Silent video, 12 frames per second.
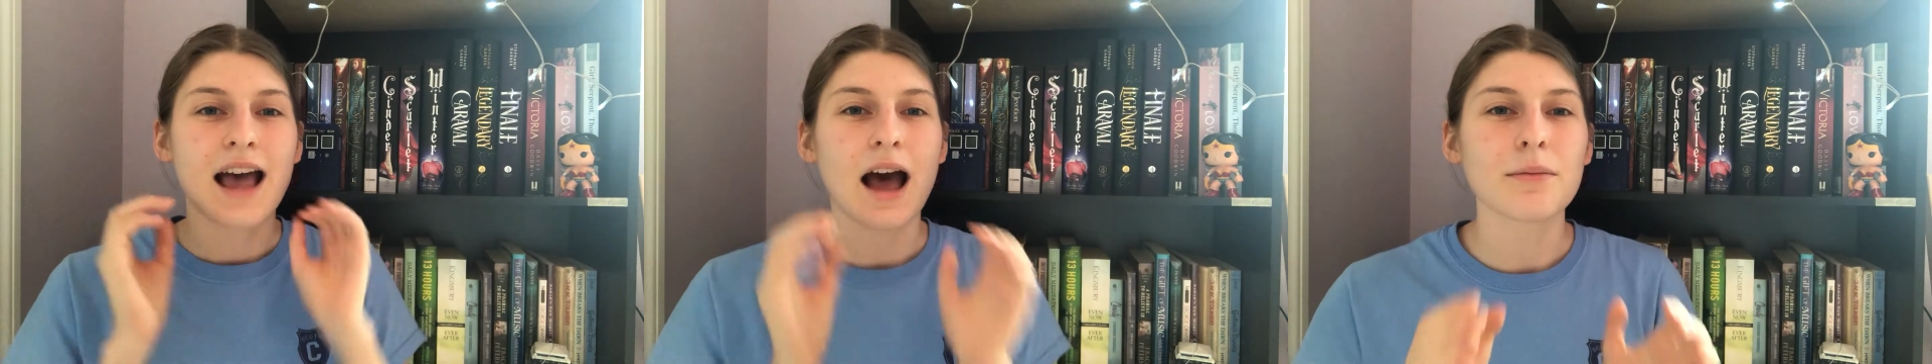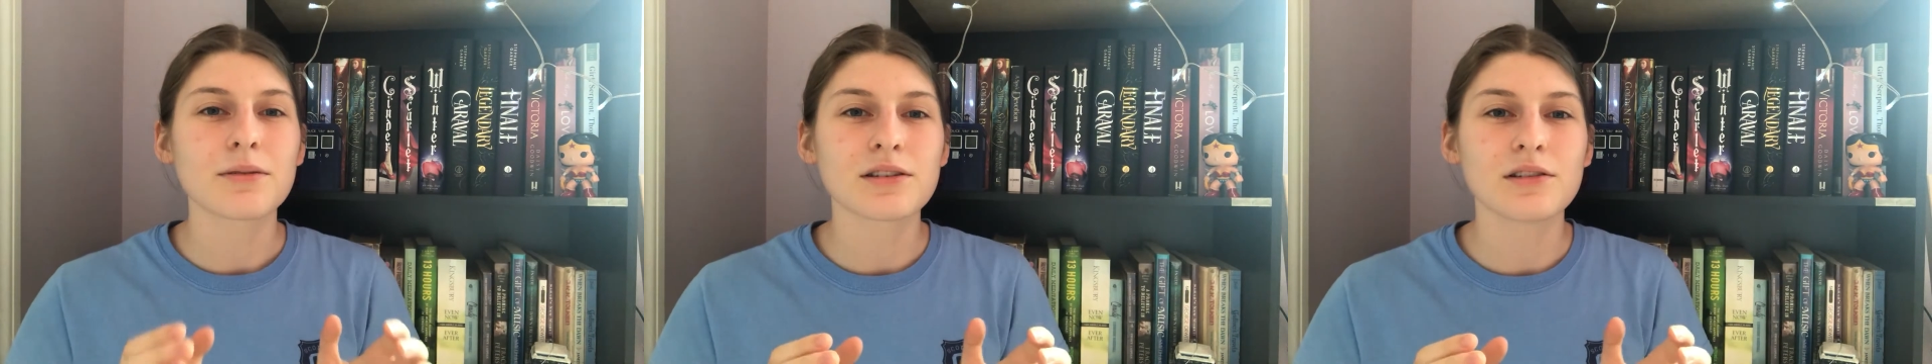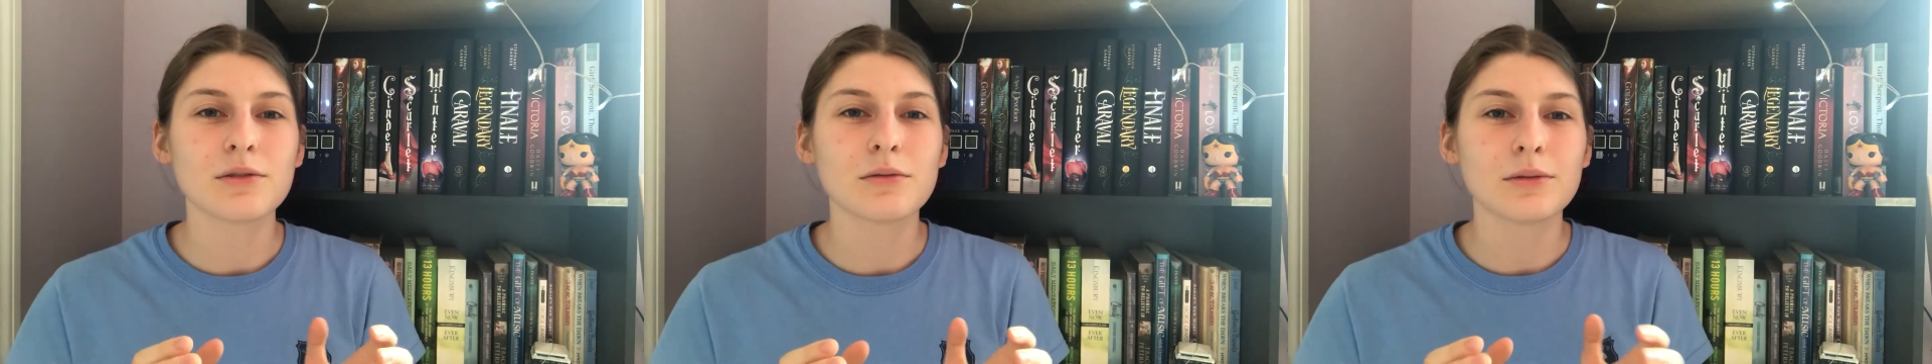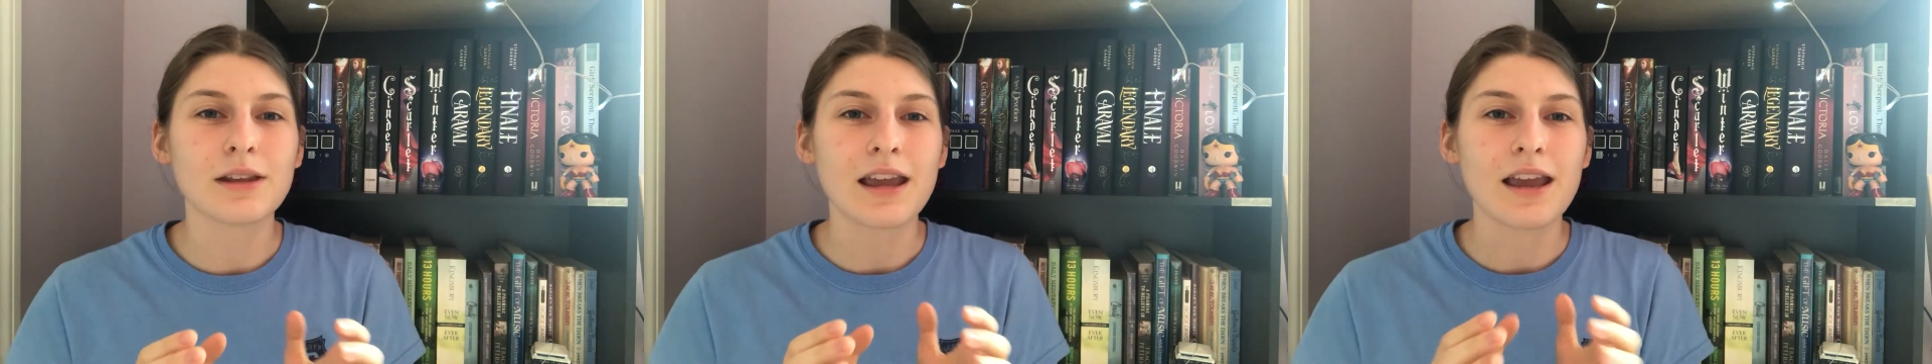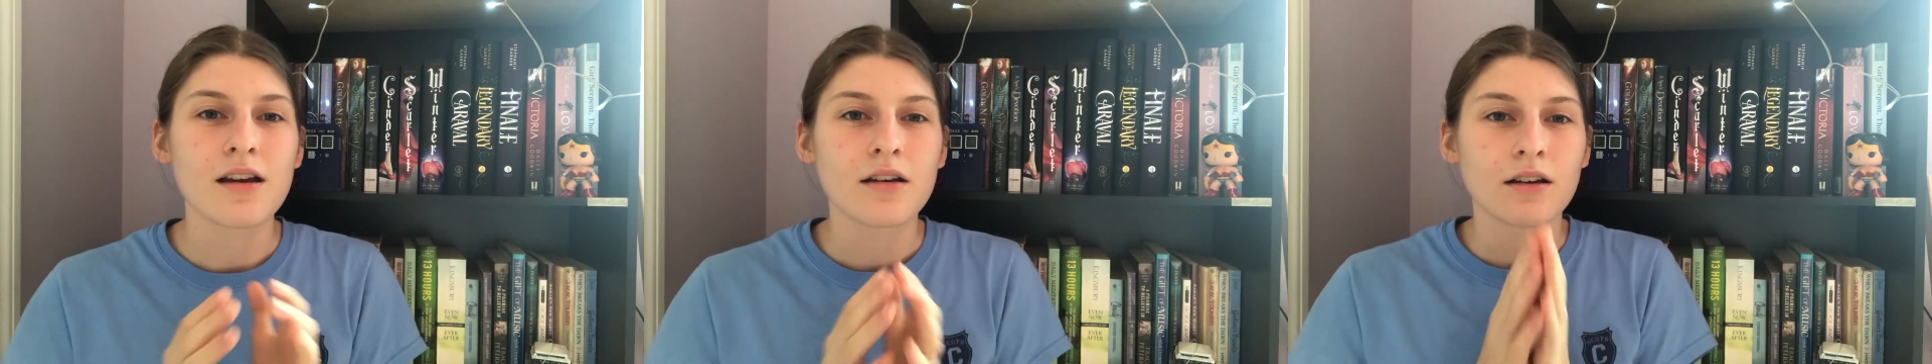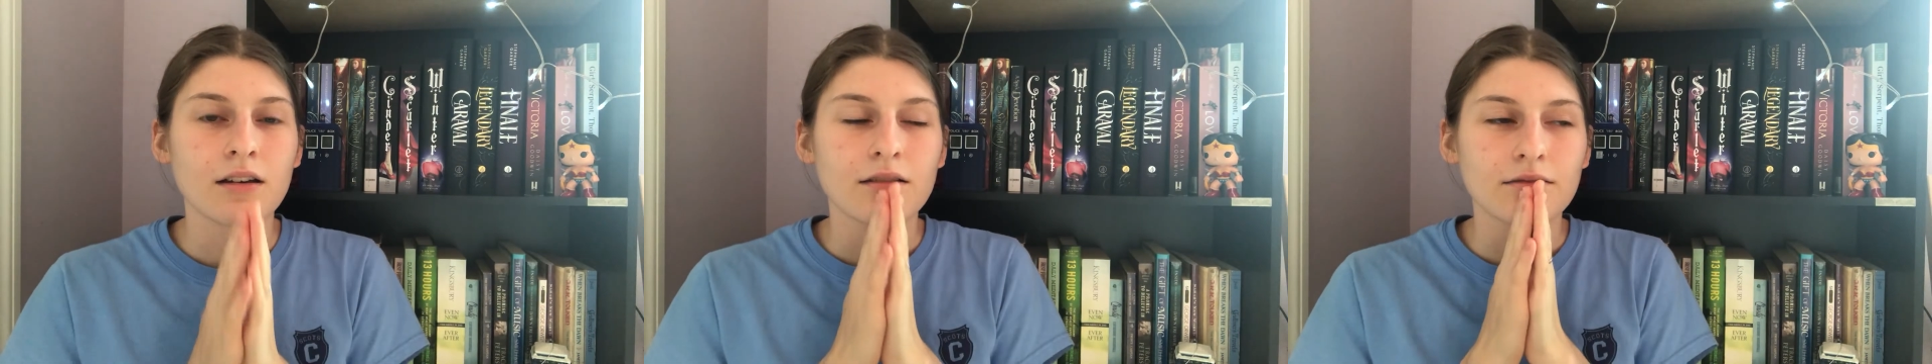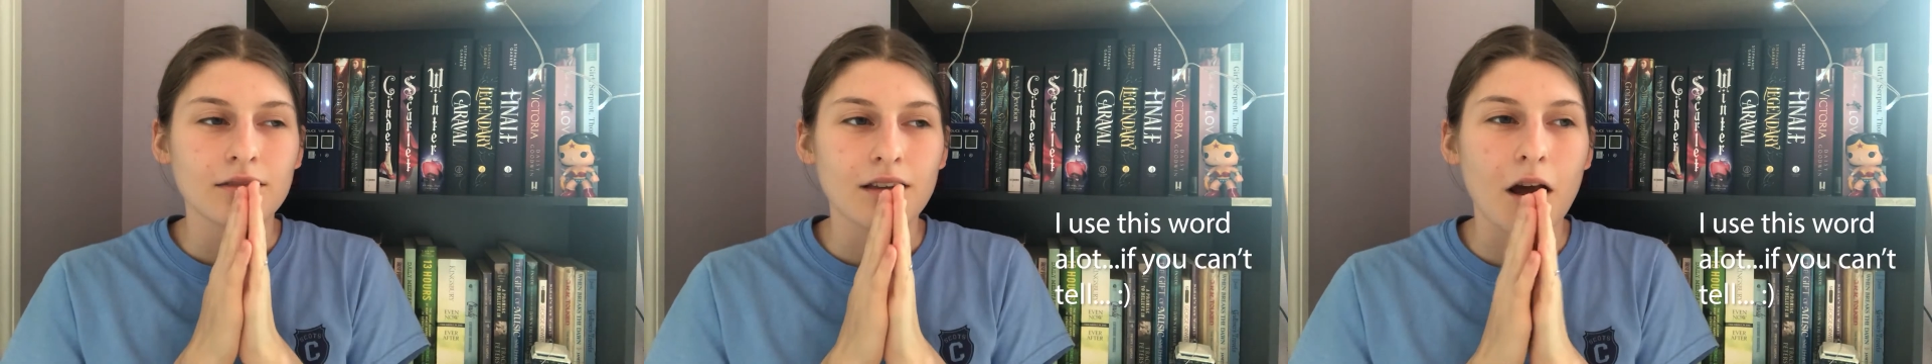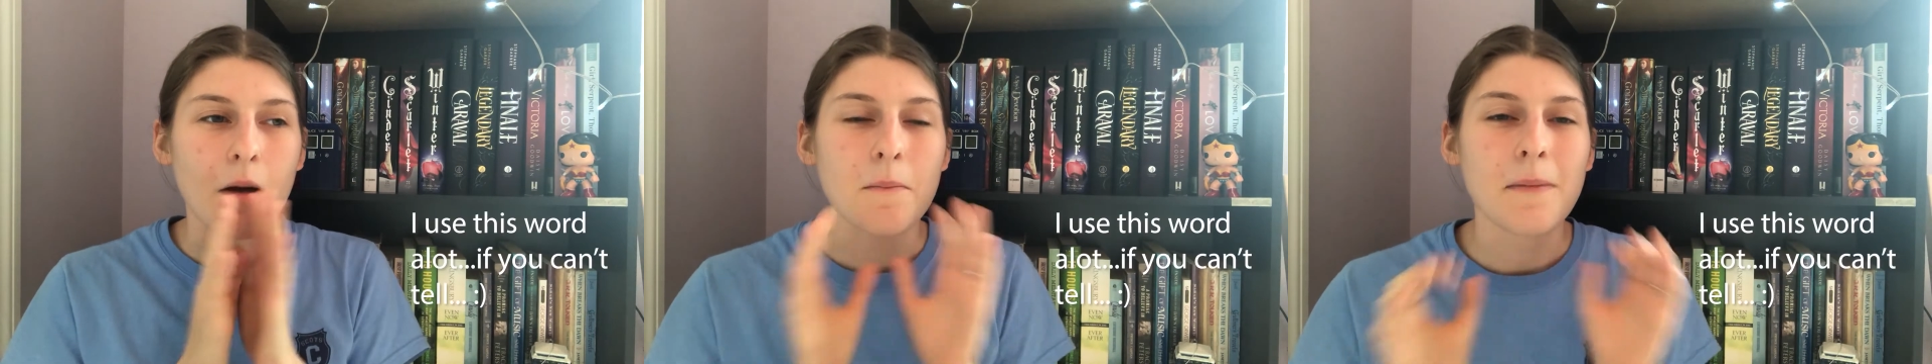absolutely
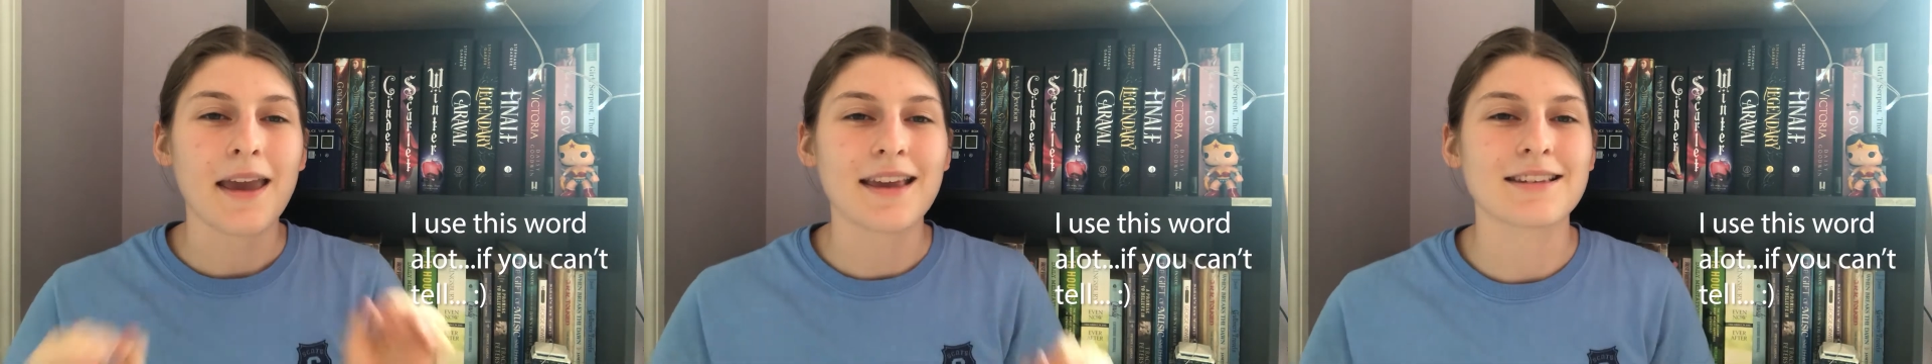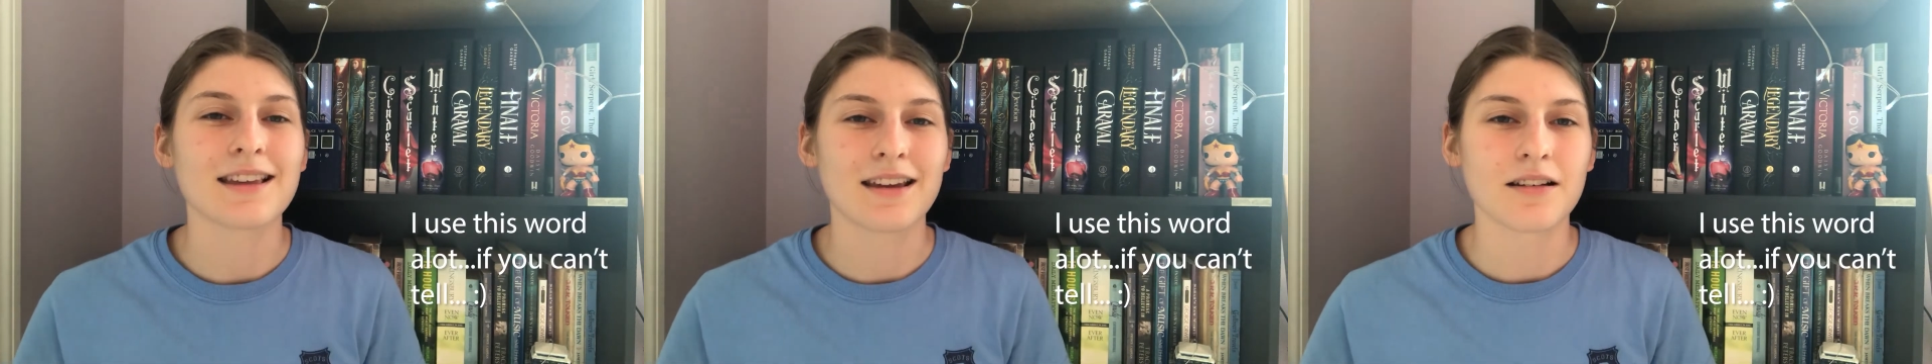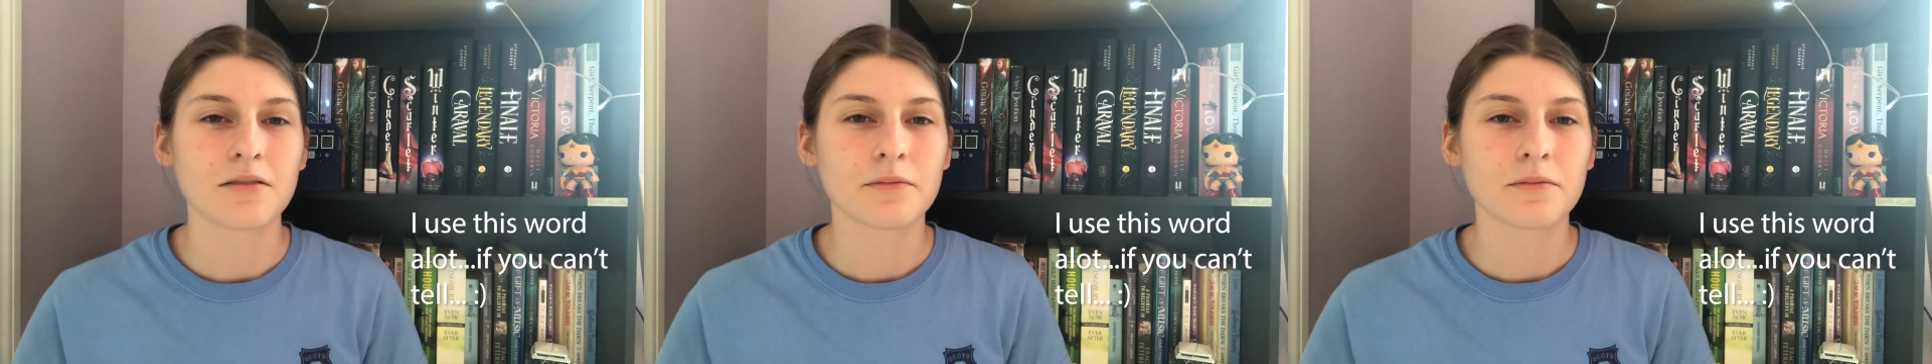amazing.